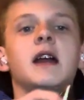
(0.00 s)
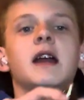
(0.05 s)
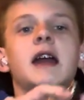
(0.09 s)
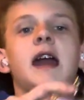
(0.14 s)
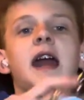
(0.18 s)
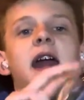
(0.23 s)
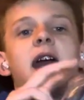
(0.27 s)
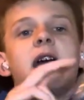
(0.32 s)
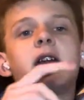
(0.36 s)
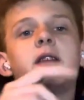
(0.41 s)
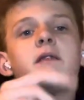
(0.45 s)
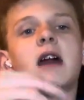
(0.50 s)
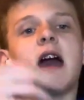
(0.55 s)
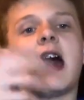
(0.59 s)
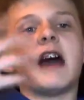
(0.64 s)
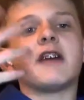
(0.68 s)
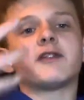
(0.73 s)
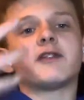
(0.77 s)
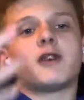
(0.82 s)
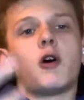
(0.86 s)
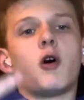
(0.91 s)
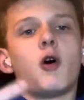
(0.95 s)
And
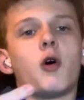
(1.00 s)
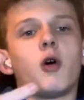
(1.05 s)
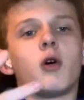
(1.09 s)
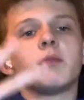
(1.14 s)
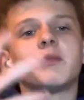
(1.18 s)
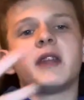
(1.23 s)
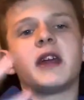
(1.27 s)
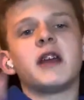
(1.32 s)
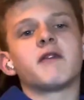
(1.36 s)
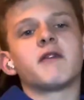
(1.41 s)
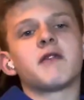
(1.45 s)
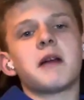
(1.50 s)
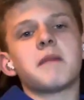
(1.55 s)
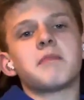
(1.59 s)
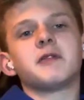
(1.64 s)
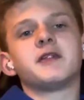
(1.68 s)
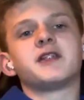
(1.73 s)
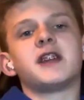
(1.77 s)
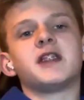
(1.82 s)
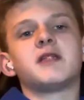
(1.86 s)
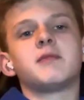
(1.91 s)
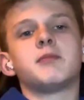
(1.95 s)
as a whole, it
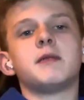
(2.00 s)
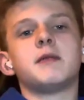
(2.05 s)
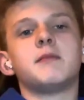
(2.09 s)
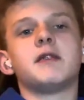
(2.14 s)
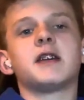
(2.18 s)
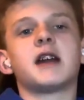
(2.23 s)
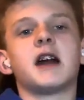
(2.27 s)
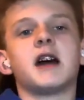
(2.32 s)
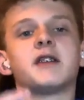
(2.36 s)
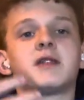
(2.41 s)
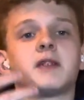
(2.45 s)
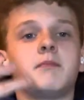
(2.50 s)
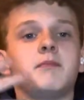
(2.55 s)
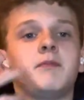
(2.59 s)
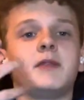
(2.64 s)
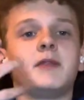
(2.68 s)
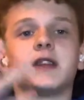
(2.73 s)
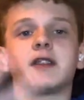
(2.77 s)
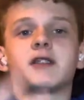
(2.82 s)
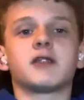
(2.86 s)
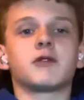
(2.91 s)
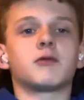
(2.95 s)
represents me because
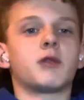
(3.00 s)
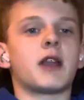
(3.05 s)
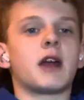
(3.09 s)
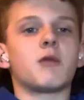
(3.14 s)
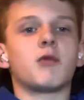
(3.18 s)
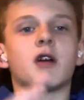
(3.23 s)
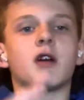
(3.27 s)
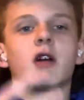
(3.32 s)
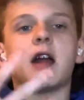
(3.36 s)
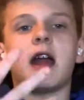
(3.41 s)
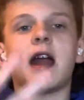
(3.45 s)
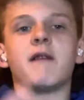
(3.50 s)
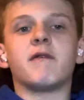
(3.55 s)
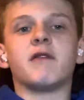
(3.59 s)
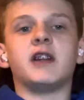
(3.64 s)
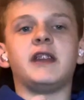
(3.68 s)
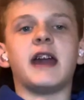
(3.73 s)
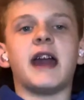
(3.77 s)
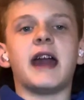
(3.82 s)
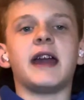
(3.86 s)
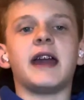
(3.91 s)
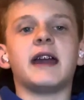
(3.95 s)
this is what I wear every
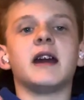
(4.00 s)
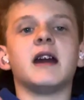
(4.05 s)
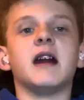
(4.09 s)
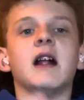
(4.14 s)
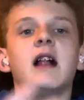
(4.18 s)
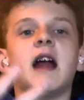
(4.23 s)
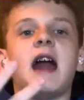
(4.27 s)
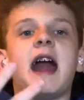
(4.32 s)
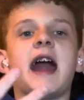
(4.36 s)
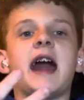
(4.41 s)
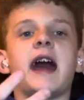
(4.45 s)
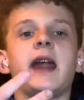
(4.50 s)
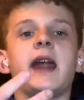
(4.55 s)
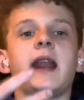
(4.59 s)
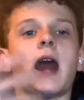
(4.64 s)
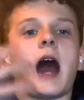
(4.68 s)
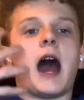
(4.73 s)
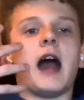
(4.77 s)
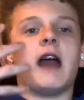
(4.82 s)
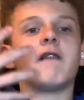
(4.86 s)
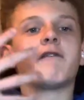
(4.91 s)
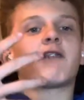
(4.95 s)
day, and
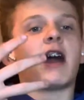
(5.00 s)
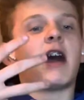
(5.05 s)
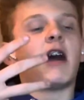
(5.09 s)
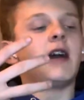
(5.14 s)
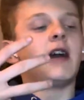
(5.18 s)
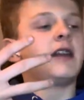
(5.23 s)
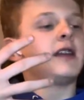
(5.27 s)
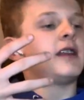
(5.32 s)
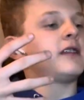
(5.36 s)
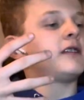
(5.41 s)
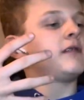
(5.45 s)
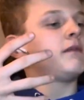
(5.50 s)
I have kind of